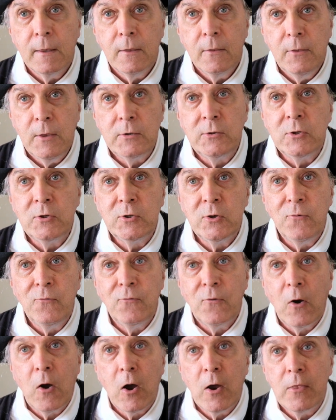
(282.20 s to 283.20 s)
This is a
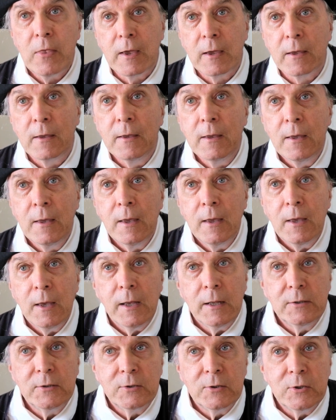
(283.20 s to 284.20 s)
farthing.
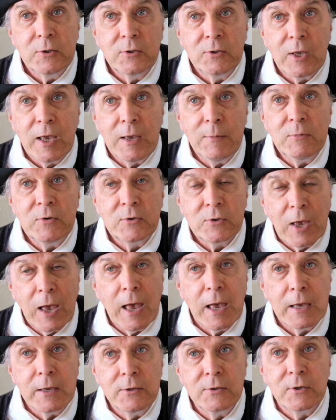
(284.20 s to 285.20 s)
It's the same
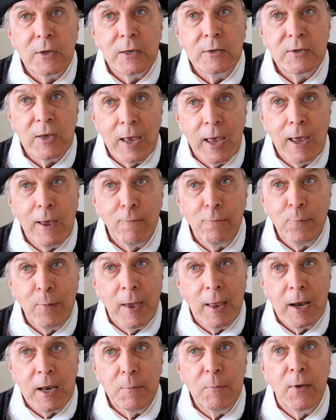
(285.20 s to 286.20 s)
size as a
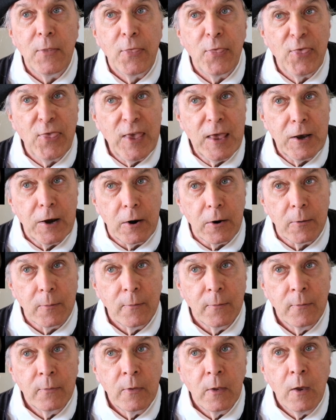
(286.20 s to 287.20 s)
halfpenny, but thinner.
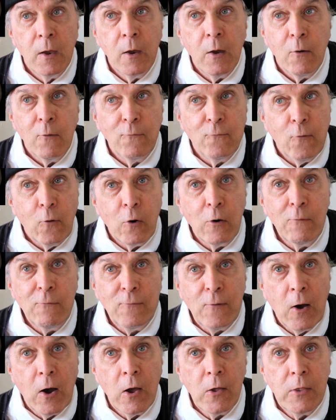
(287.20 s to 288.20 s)
4
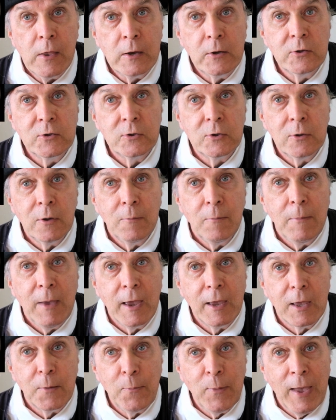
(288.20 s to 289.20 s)
farthings
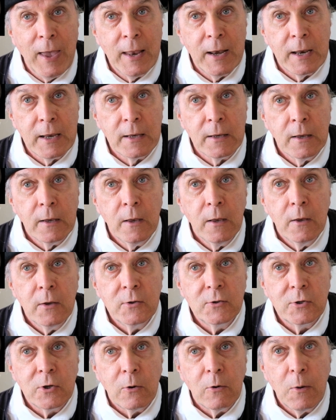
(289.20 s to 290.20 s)
make a penny,
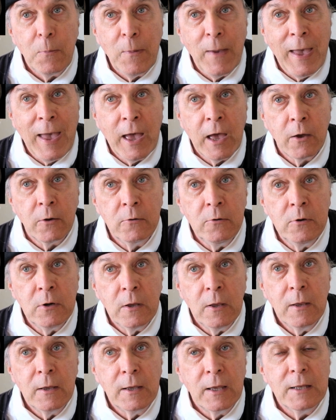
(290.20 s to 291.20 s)
so a pound
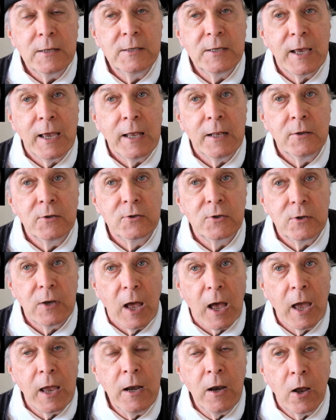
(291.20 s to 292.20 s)
contains
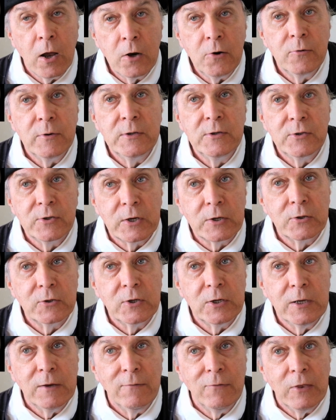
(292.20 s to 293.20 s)

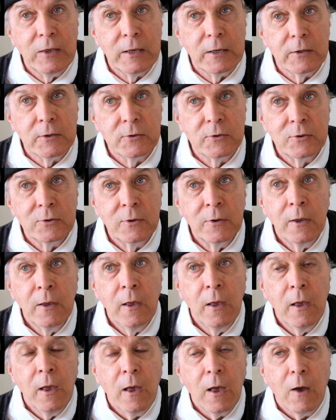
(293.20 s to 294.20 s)
960 of these.
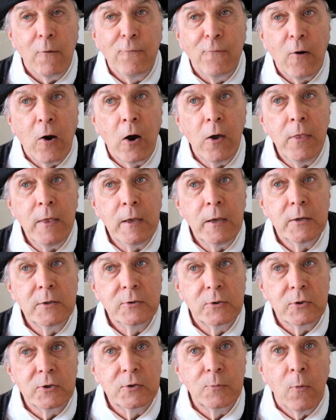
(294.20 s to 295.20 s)
A farthing
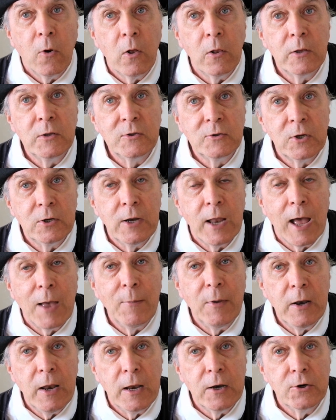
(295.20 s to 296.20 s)
is the smallest
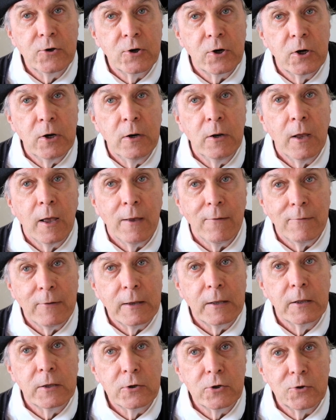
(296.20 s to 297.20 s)
denomination of
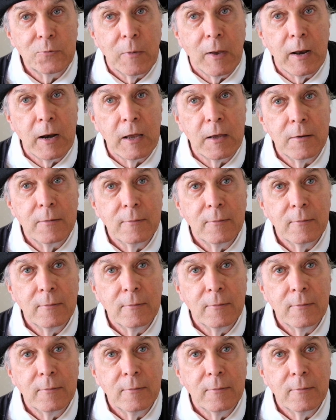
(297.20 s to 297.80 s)
English money.